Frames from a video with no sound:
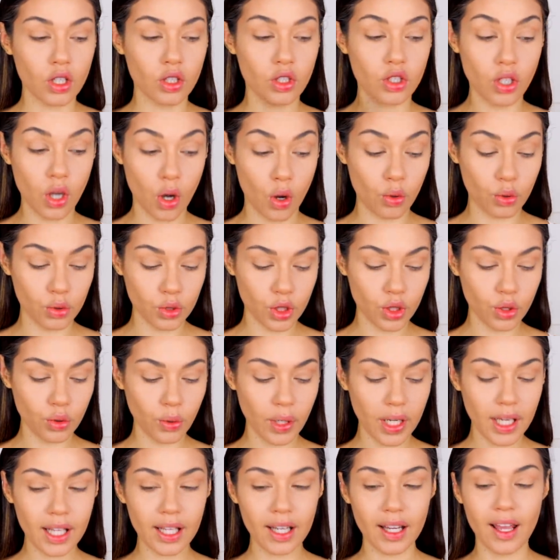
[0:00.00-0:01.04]
tone to
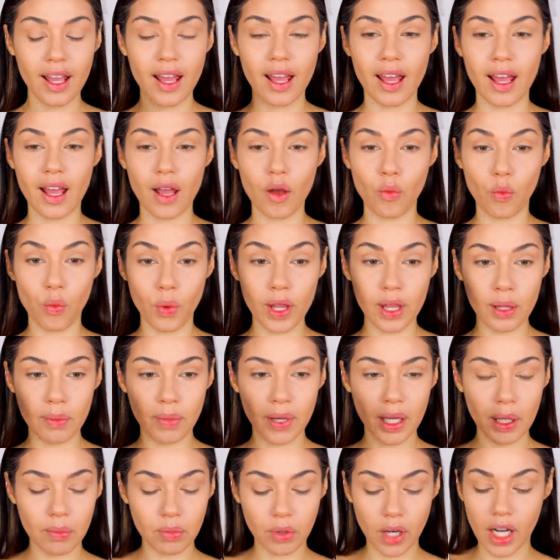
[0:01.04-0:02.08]
it with a
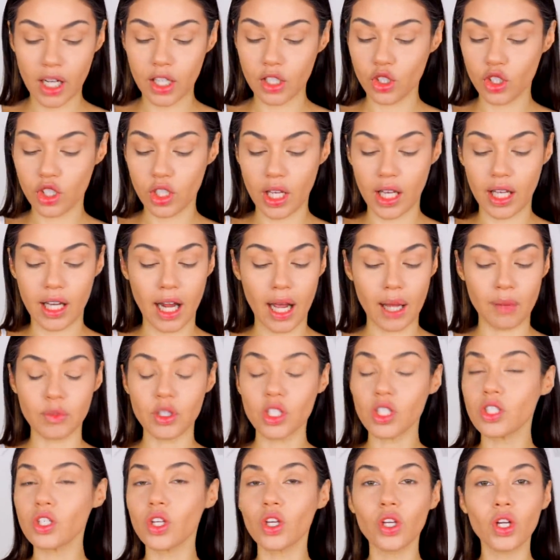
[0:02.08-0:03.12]
big brush and I'm
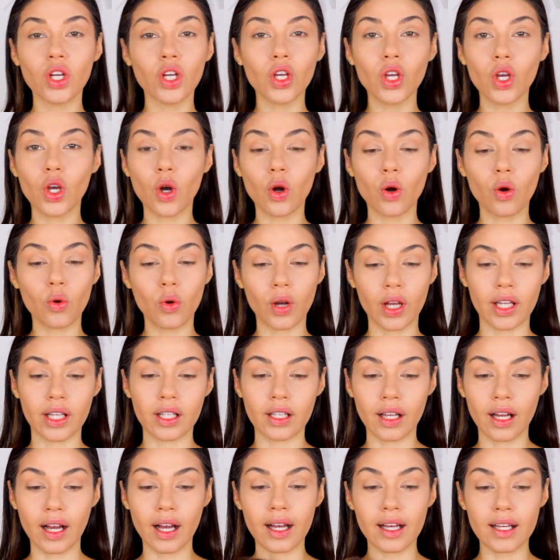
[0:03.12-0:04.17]
just gonna go
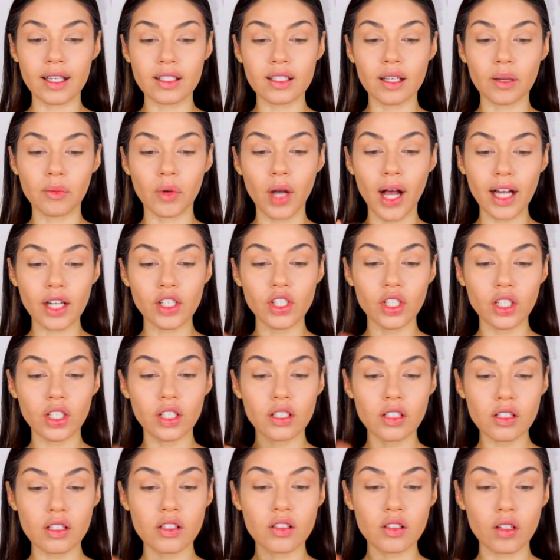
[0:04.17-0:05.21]
in guys. I'm actually
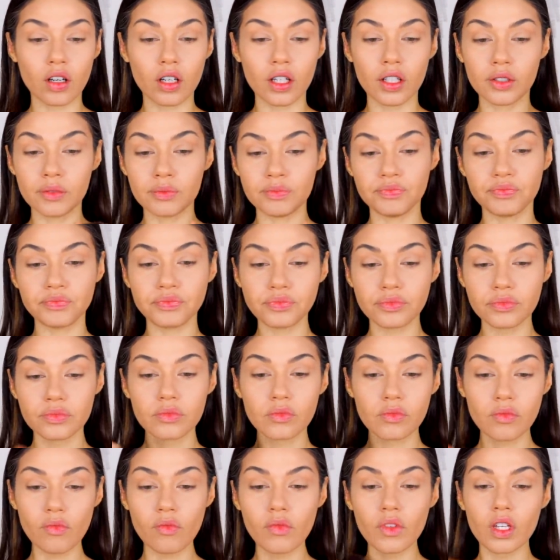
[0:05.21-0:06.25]
gonna start
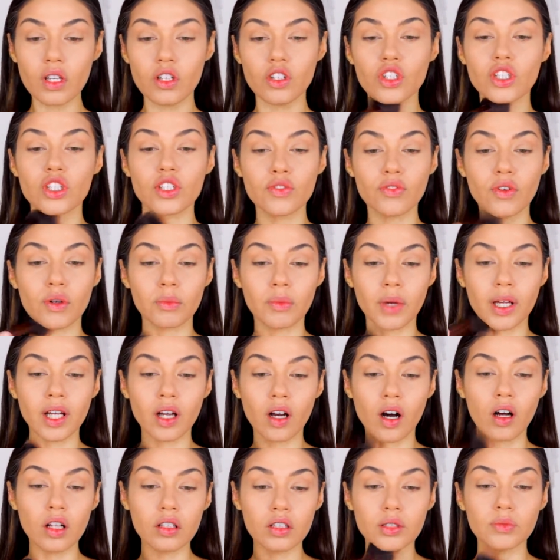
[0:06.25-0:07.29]
just from my
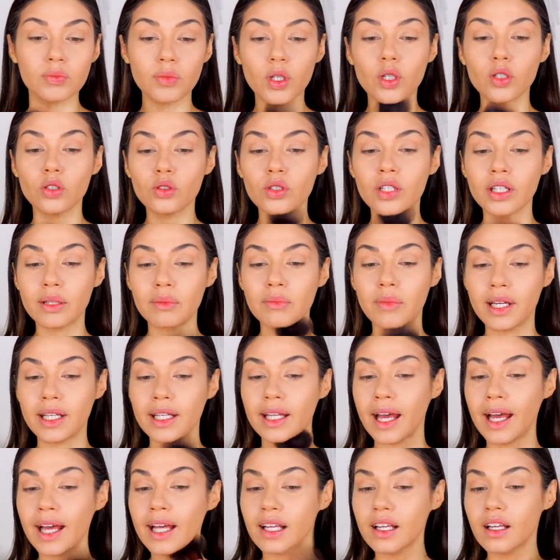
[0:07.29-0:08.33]
collarbone and my
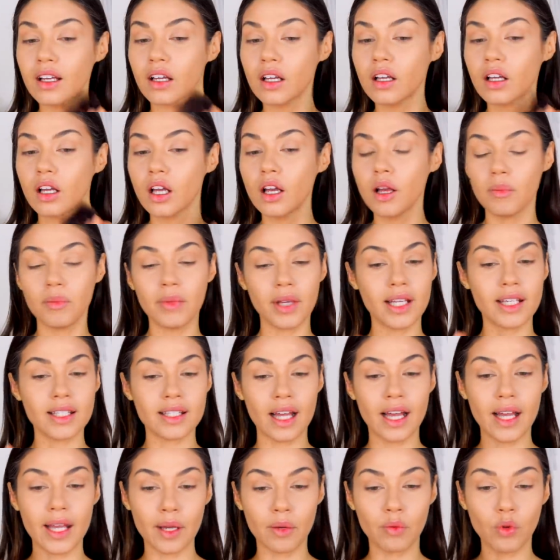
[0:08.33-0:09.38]
neck because
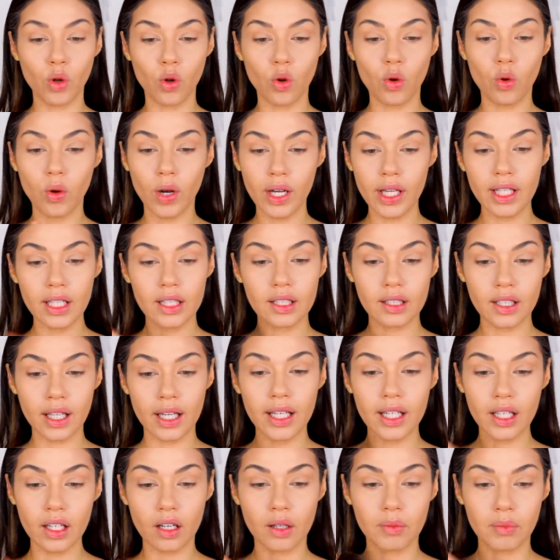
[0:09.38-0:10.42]
I am quite
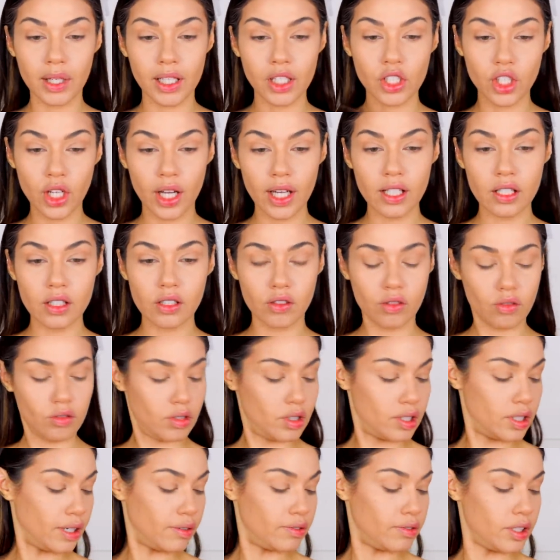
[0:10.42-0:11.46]
light on my chest. You
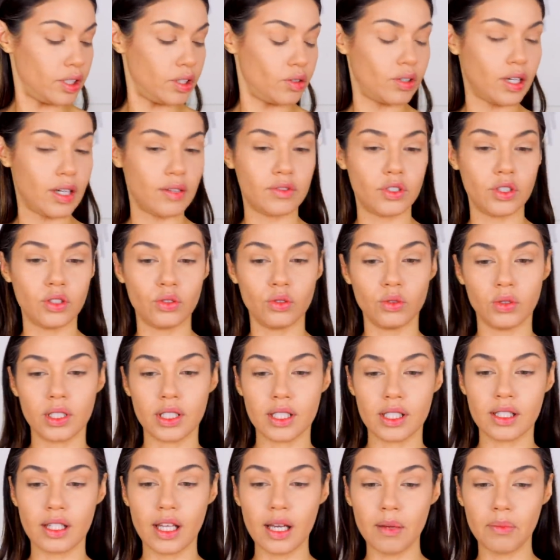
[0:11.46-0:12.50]
definitely don't have to do this
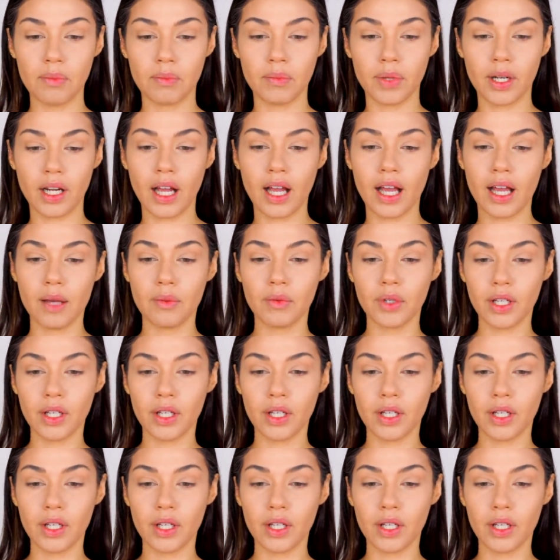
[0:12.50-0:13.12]
step, but I'm